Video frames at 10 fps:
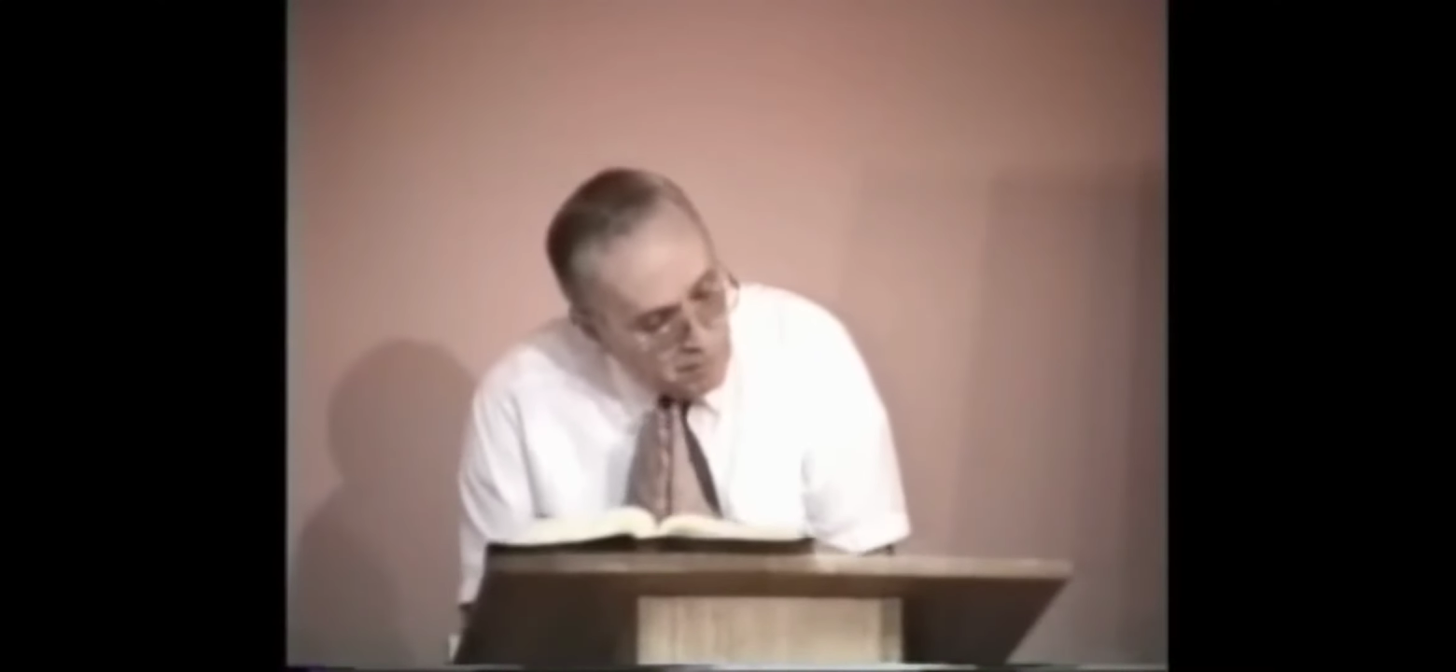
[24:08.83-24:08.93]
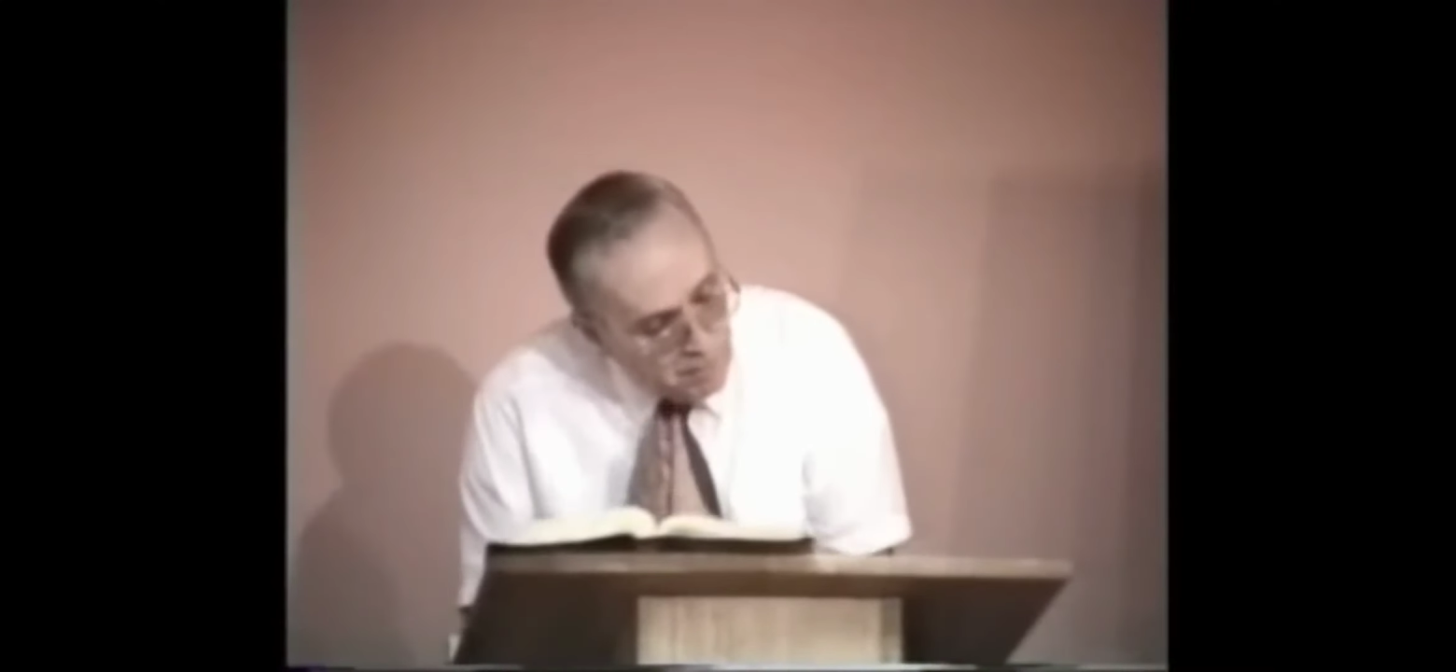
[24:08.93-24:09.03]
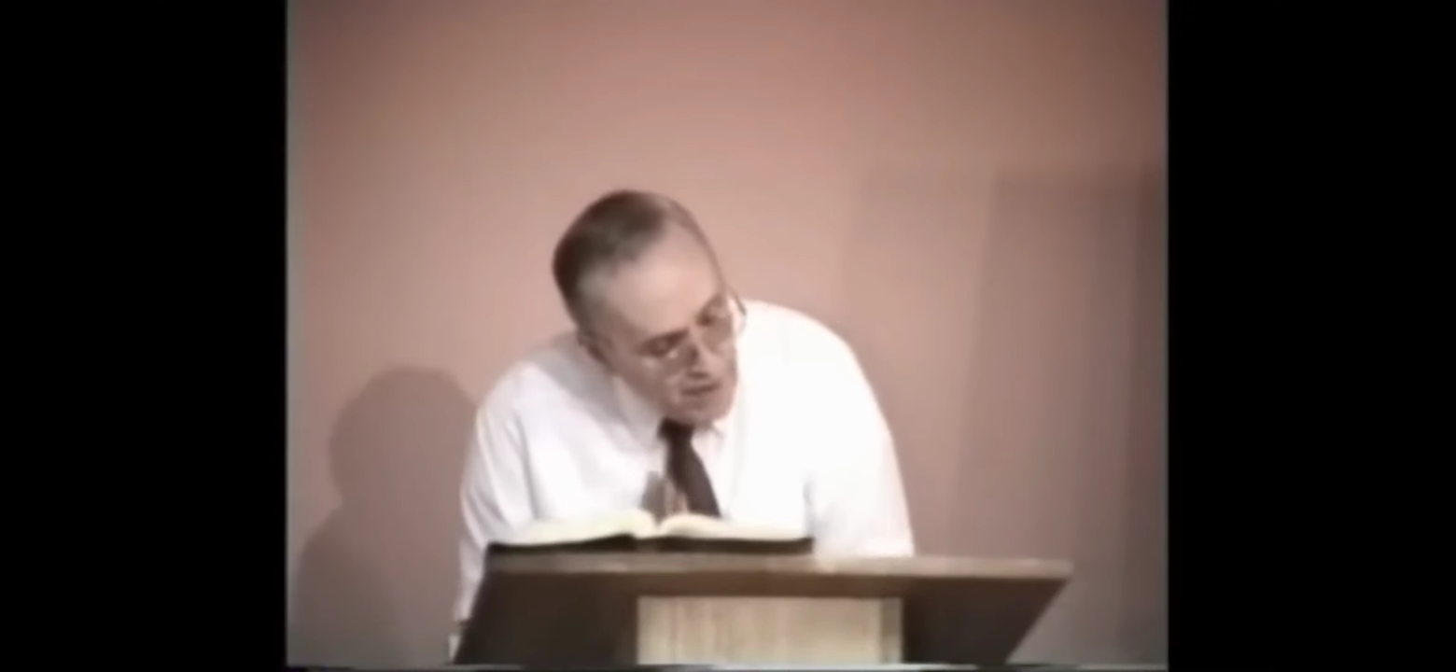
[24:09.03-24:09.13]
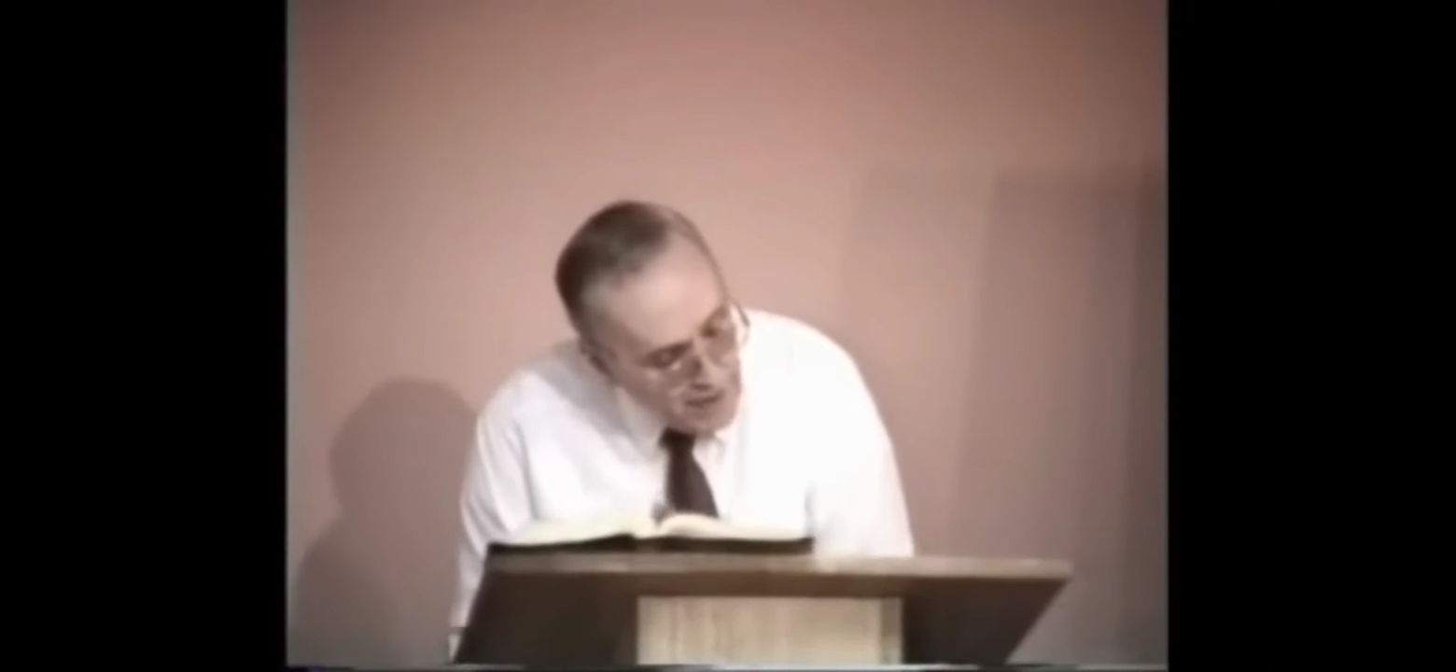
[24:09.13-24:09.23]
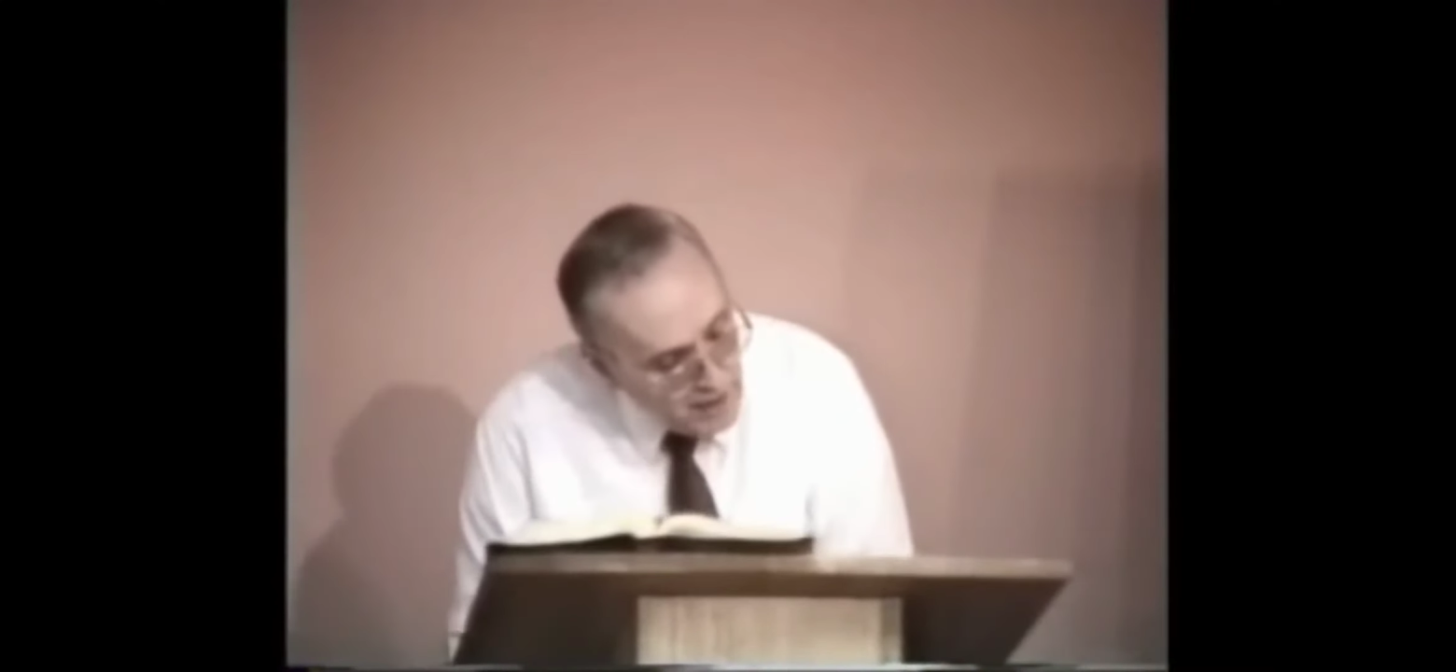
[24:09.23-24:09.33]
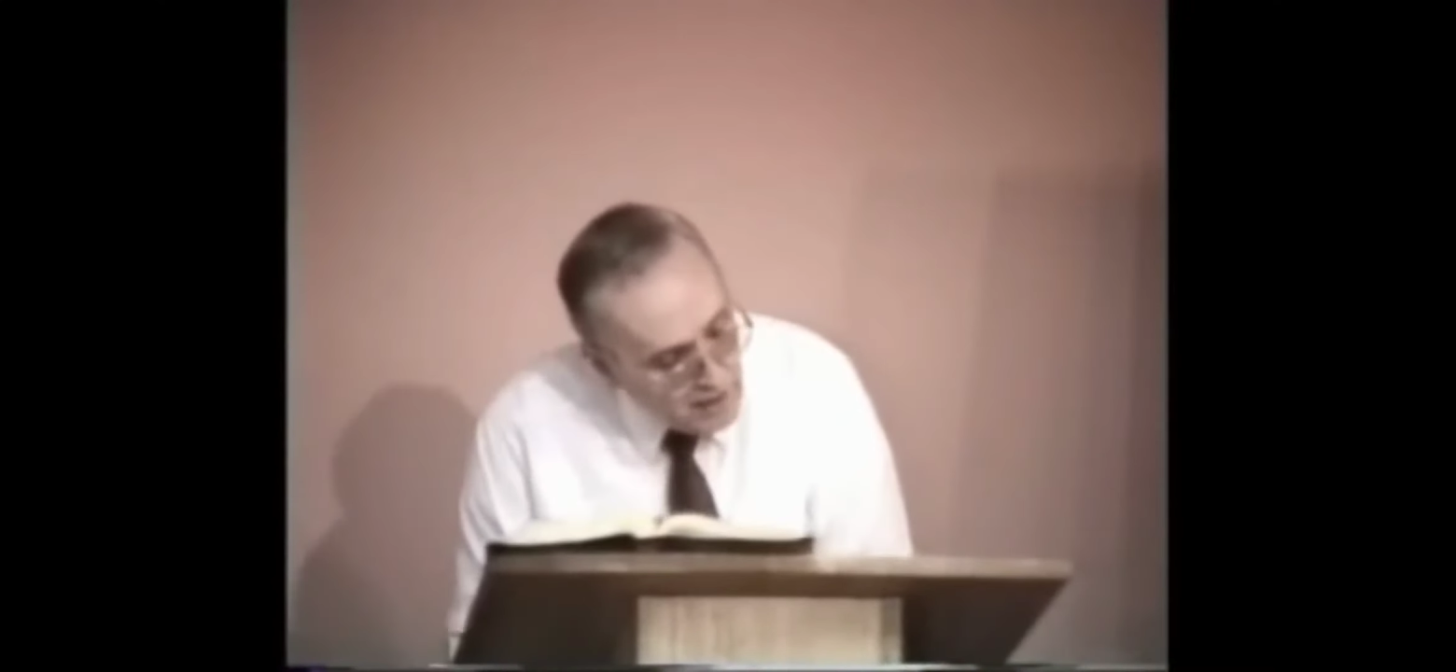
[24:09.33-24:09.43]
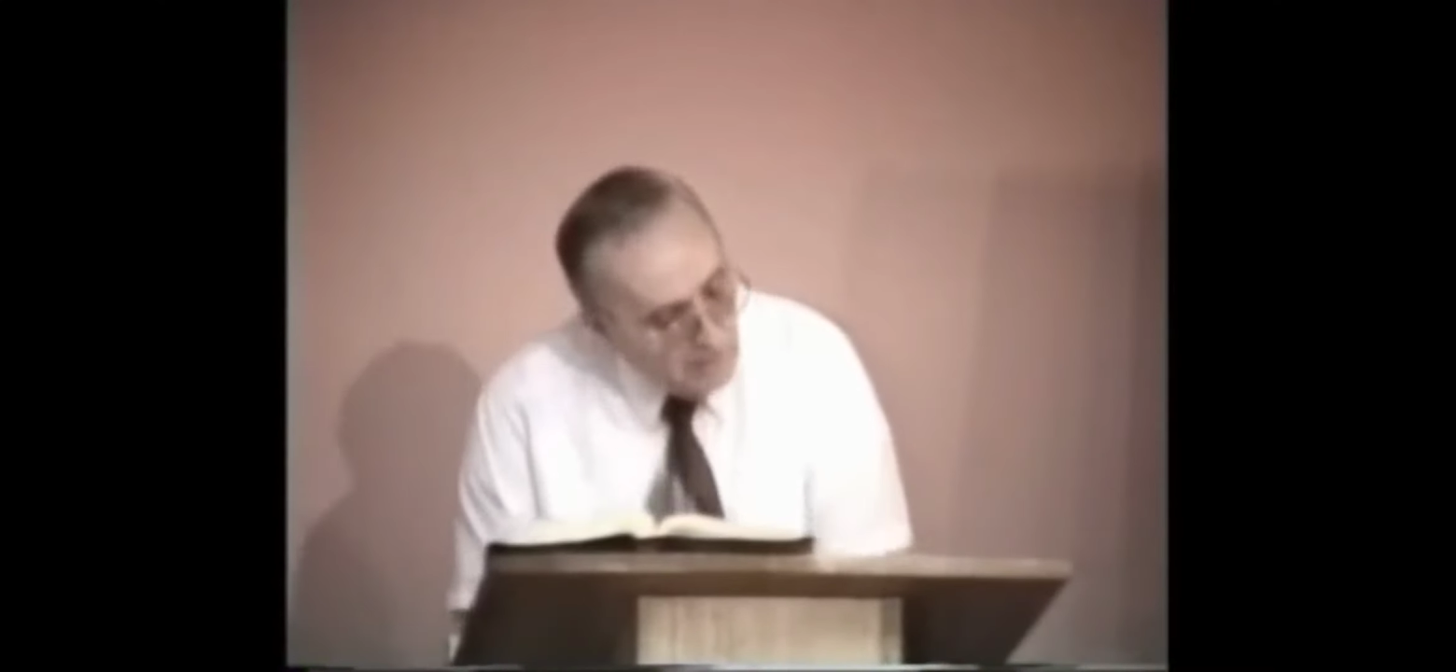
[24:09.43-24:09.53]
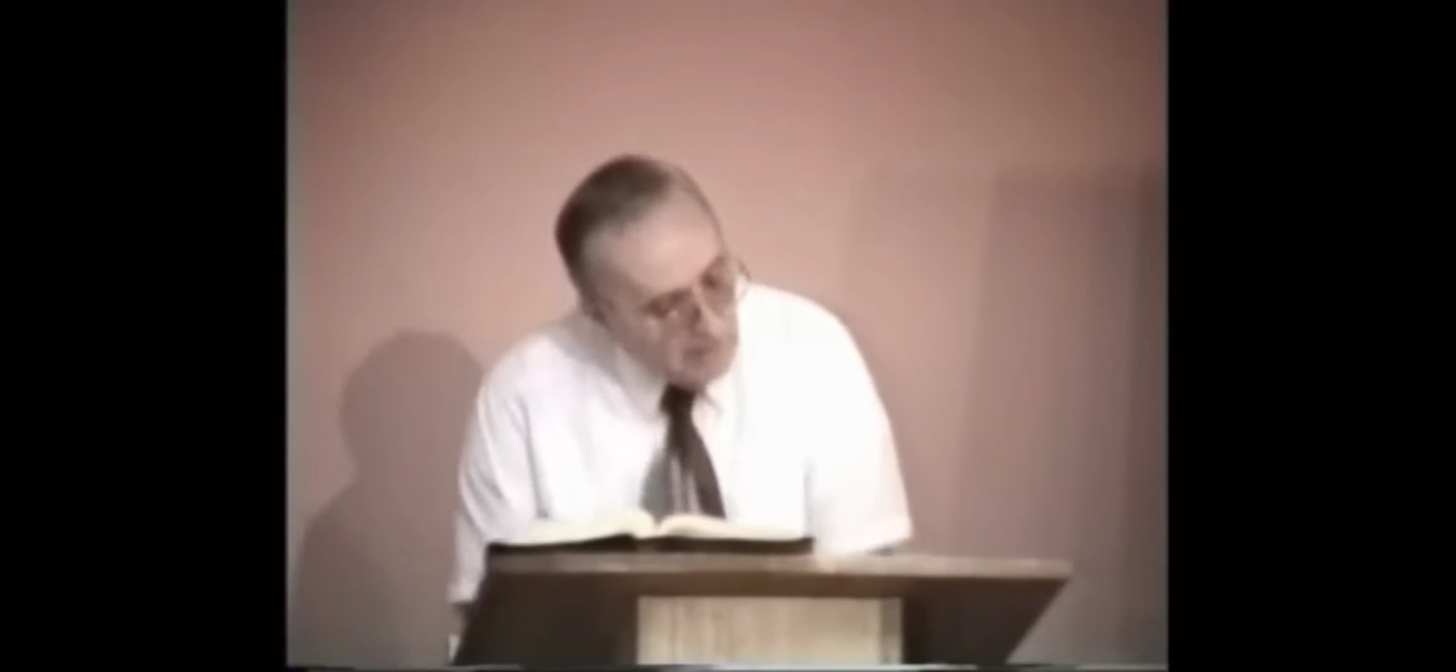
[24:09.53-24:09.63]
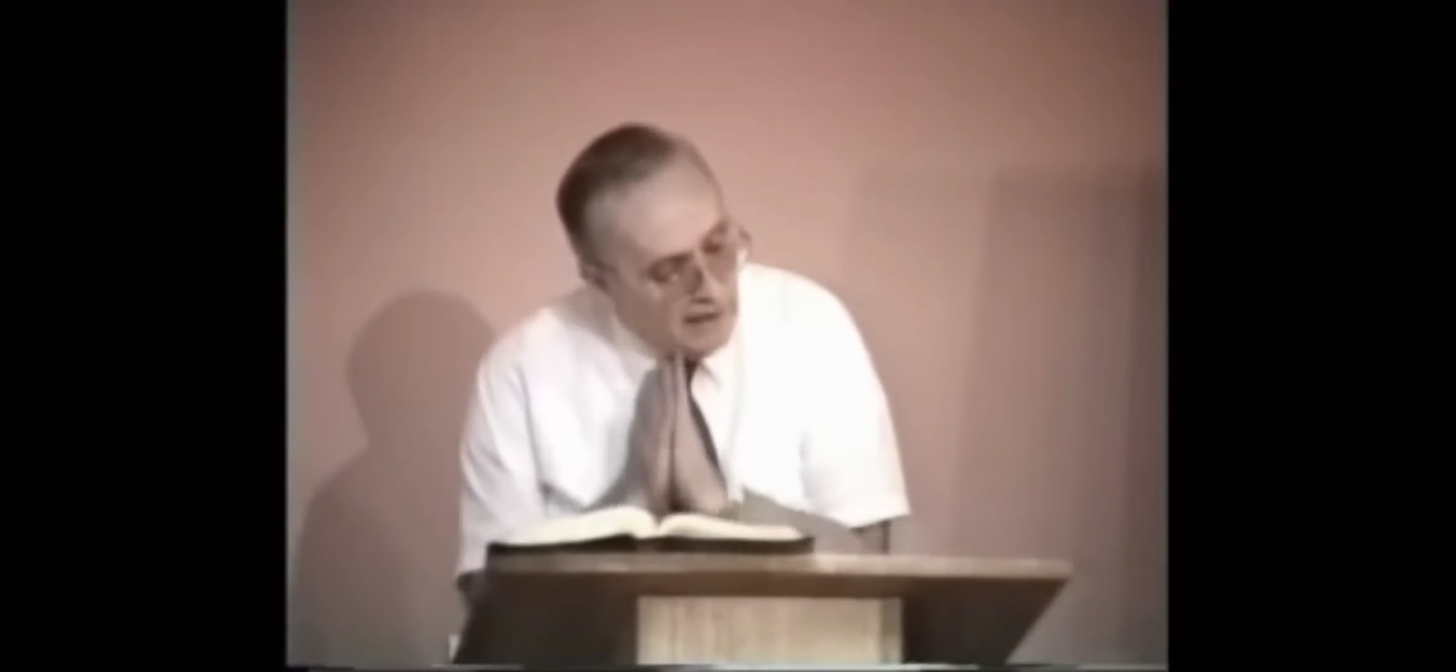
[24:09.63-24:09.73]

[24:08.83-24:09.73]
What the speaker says: the pineal